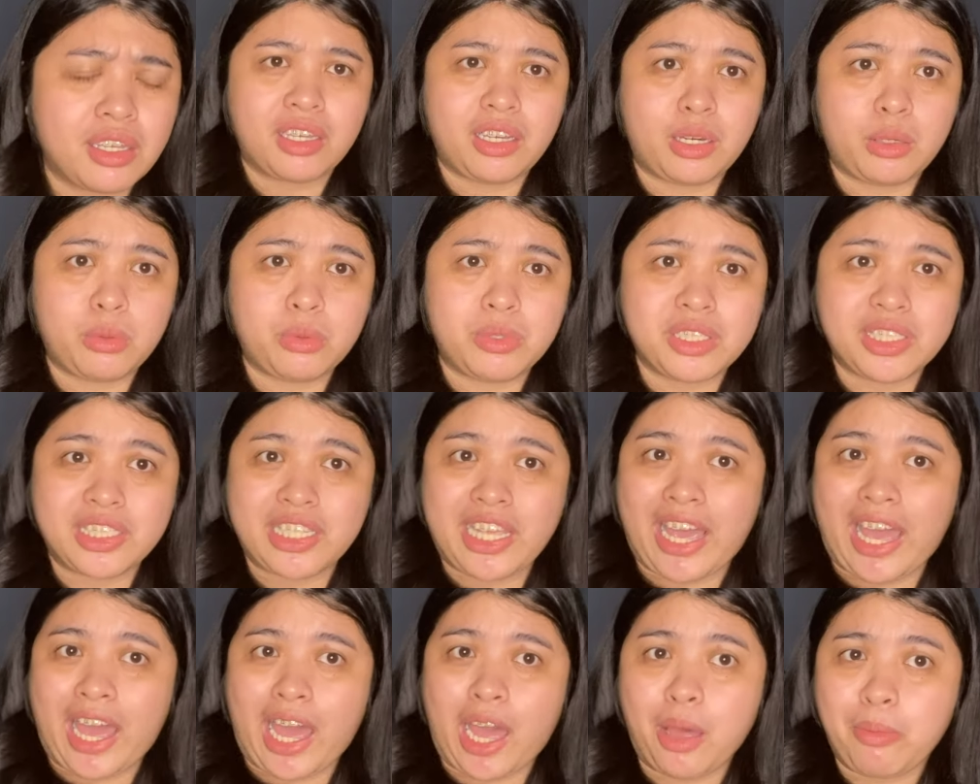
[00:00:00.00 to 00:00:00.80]
I was
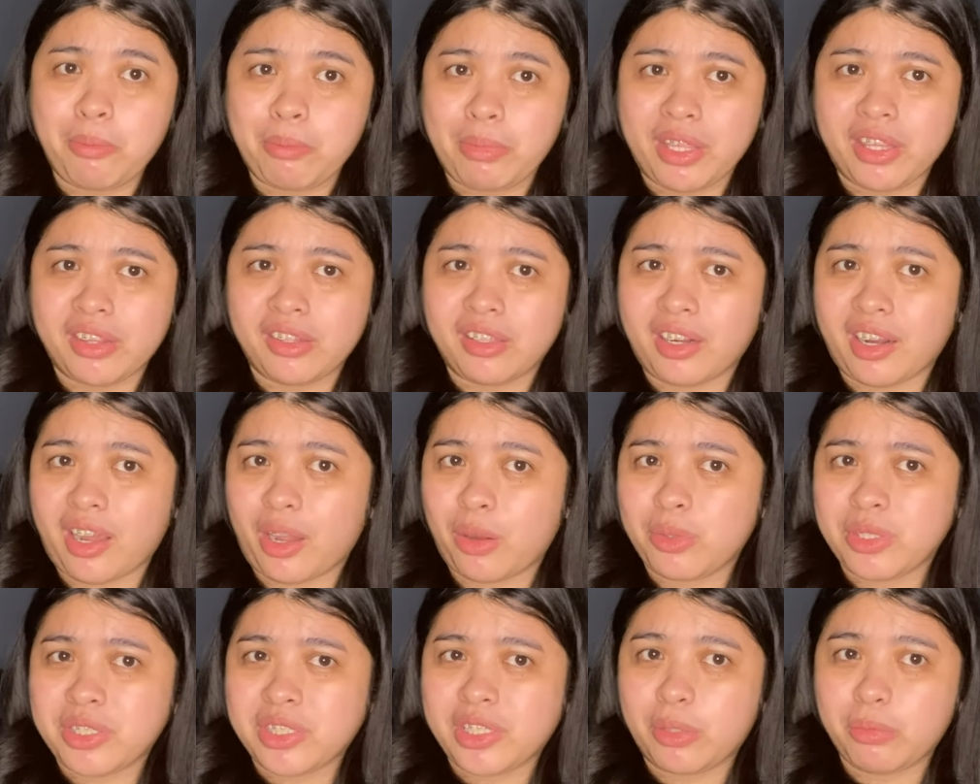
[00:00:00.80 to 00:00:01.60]
happy that
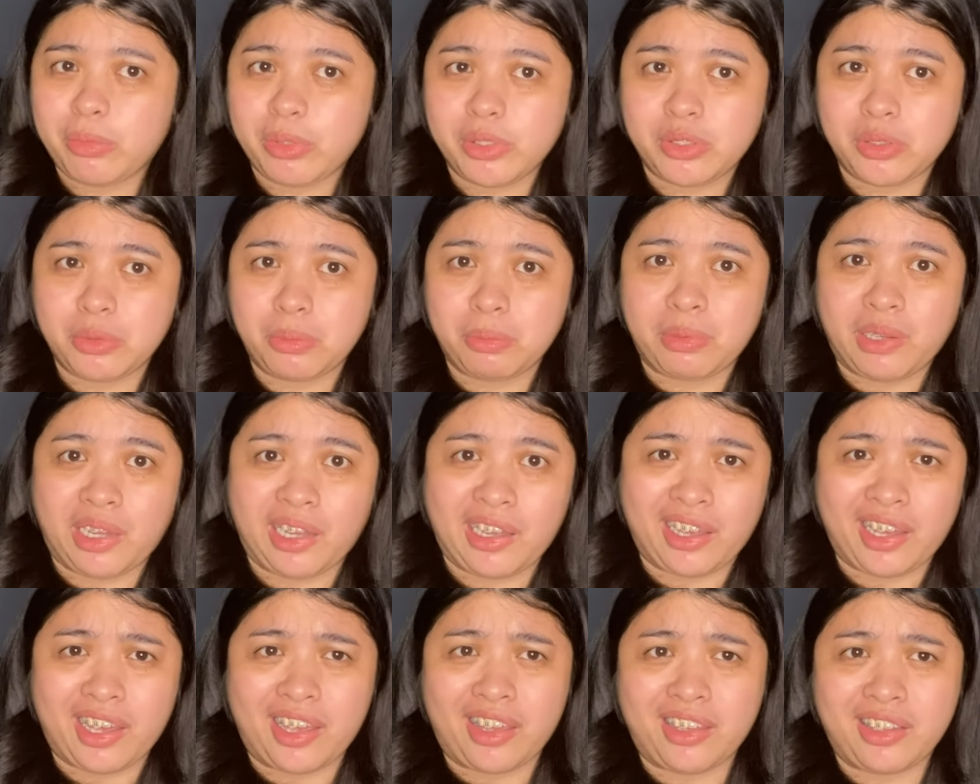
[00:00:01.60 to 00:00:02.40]
I was able to
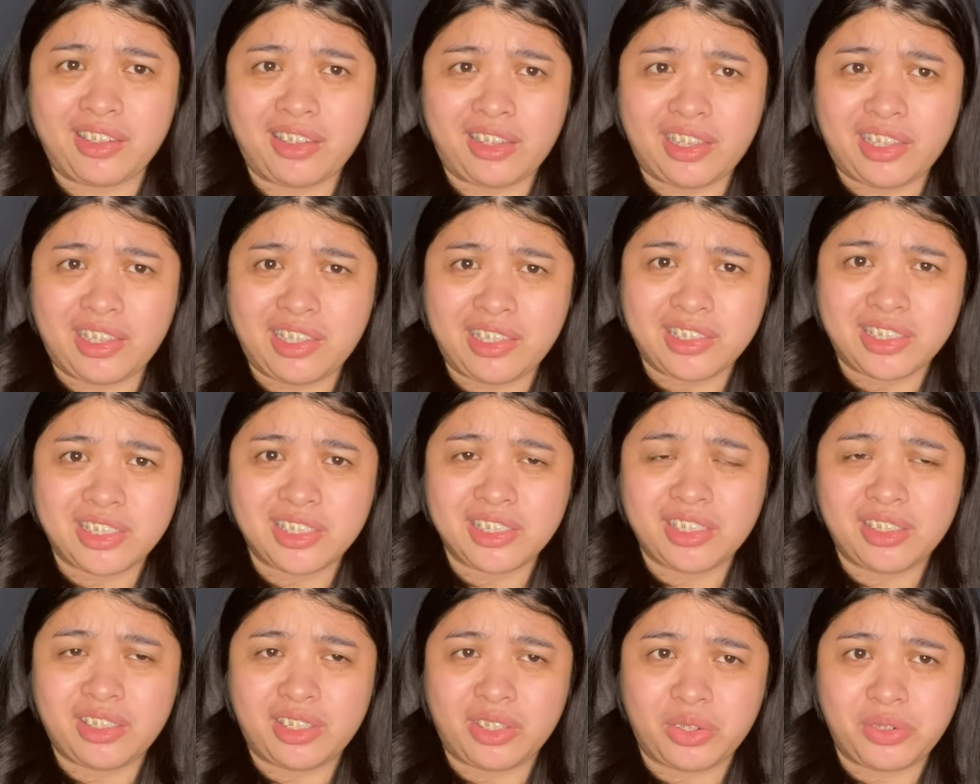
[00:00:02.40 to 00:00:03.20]
buy at
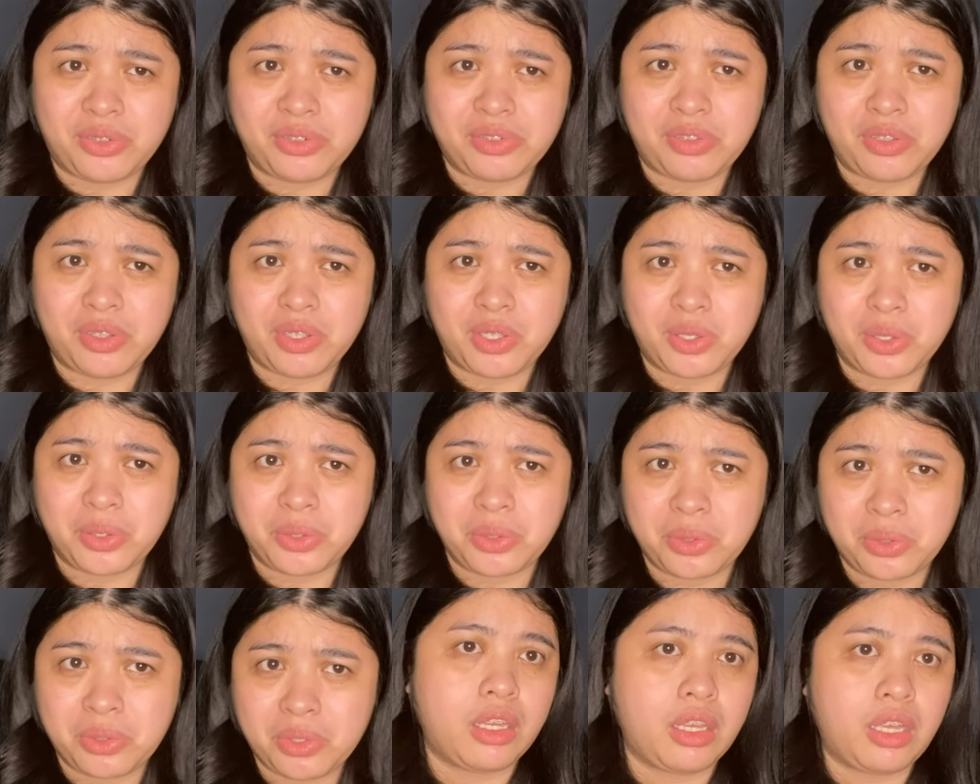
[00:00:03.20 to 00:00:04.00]
least, you know, a
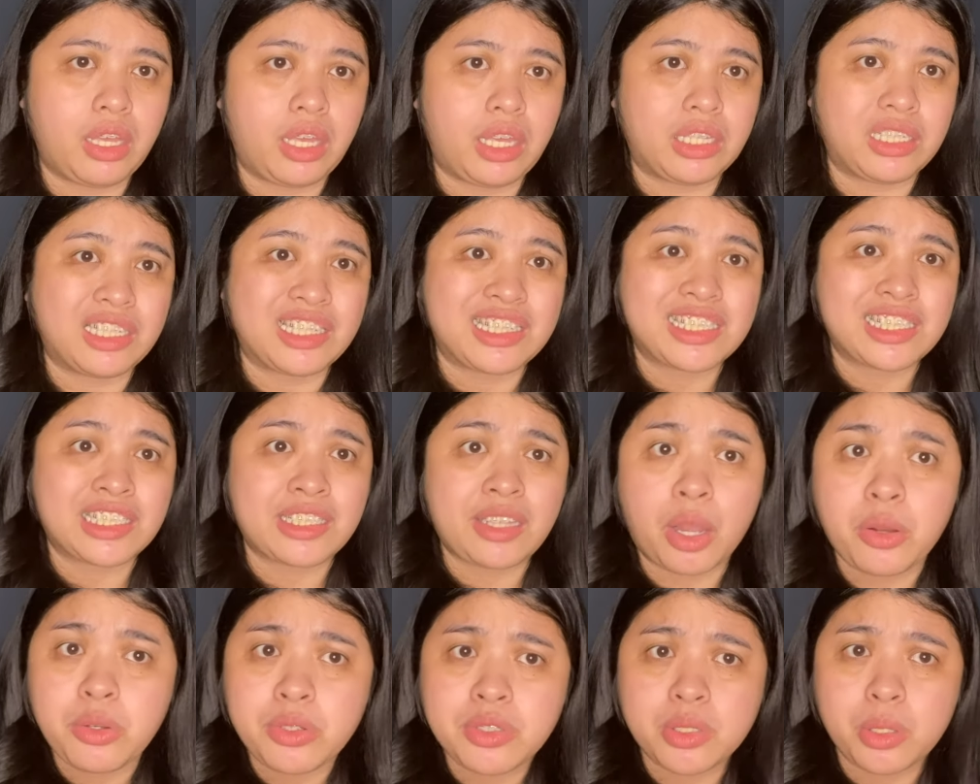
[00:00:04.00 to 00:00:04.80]
few, and it's
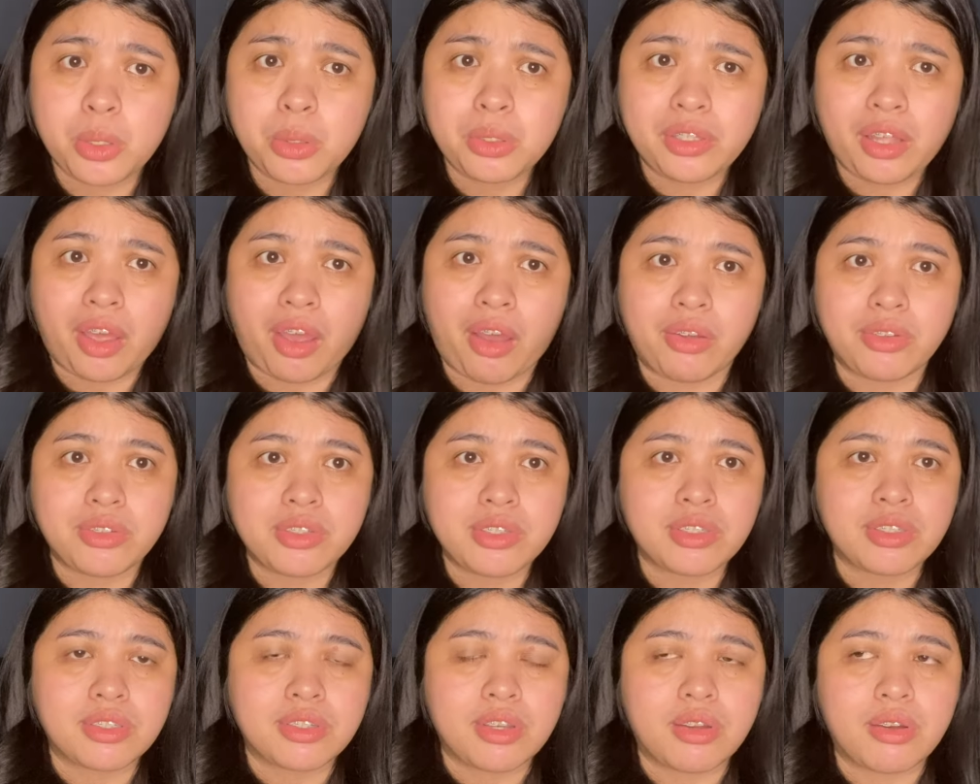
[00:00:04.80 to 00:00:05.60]
now sold out,
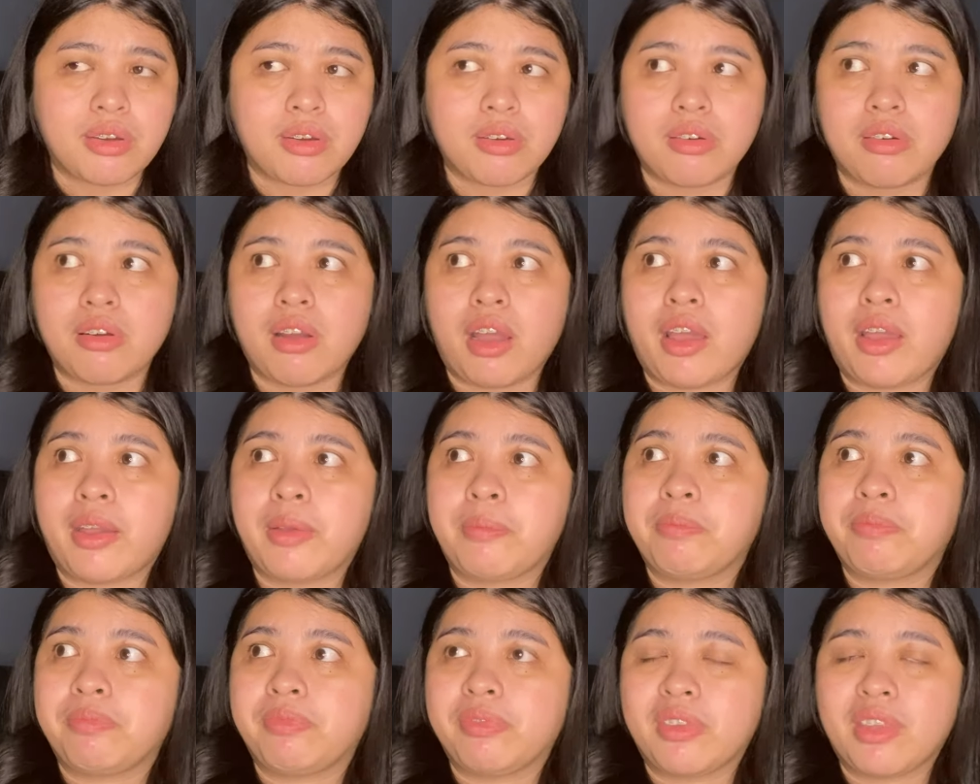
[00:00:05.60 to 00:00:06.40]
so
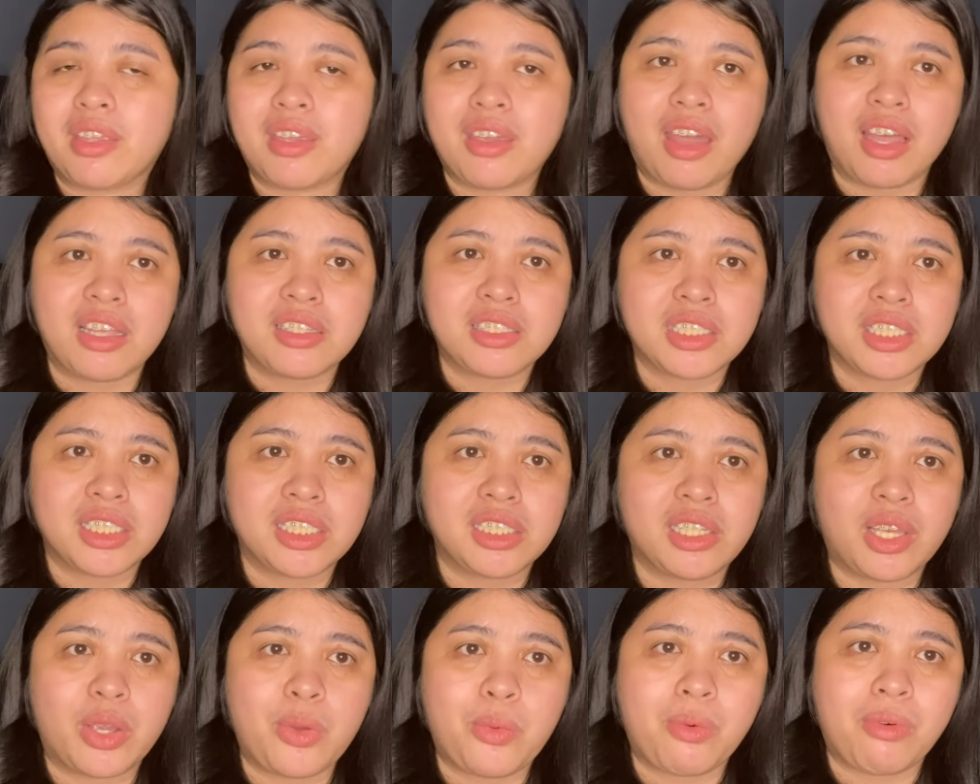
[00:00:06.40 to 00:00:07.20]
I'm
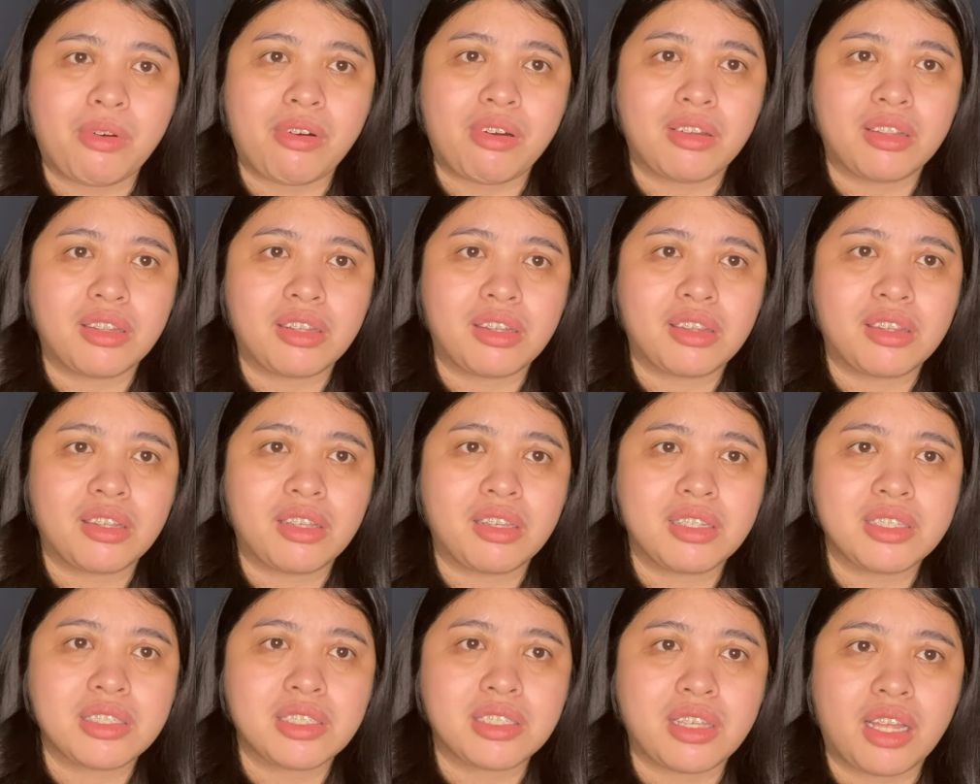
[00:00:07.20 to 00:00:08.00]
guessing they won't
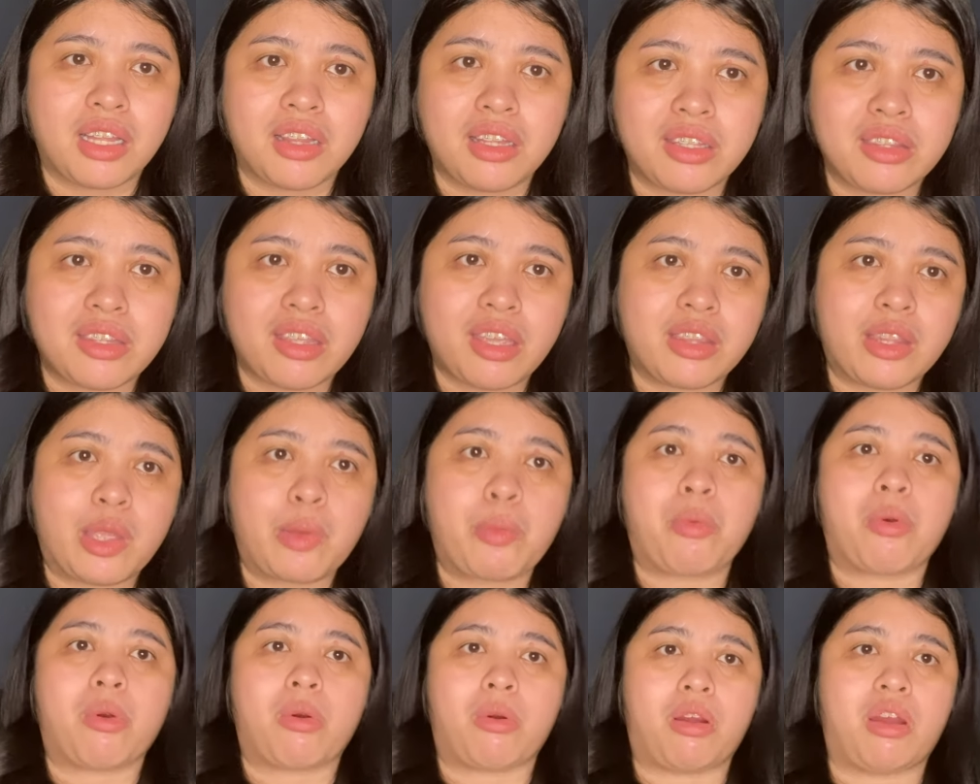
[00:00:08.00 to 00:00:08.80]
sell it
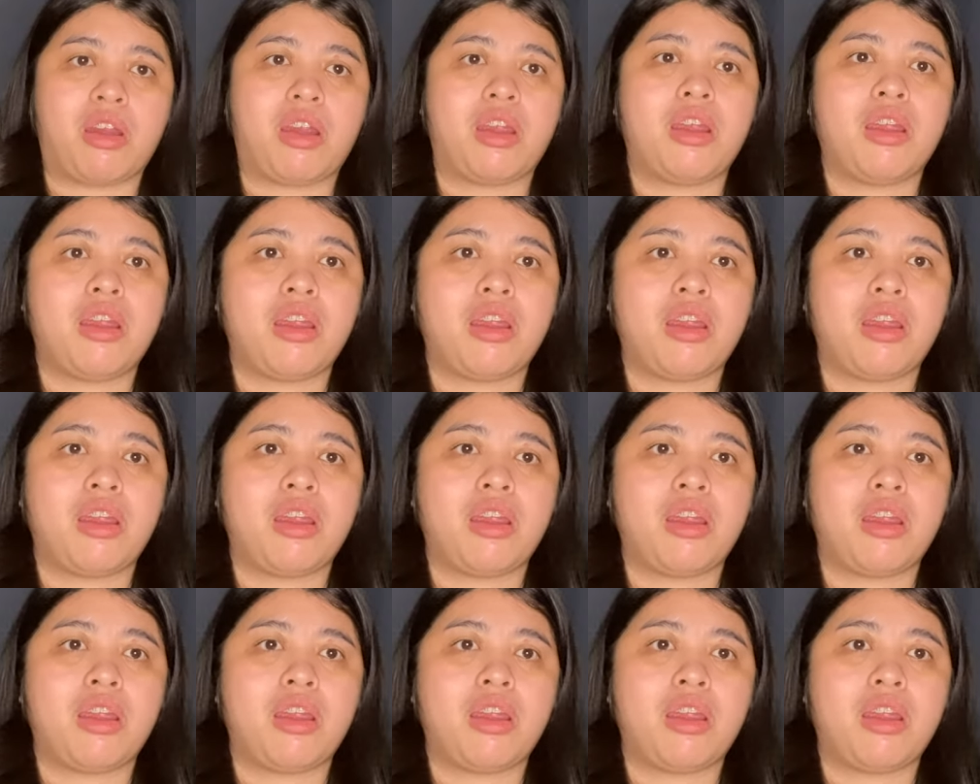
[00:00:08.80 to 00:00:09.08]
anymore.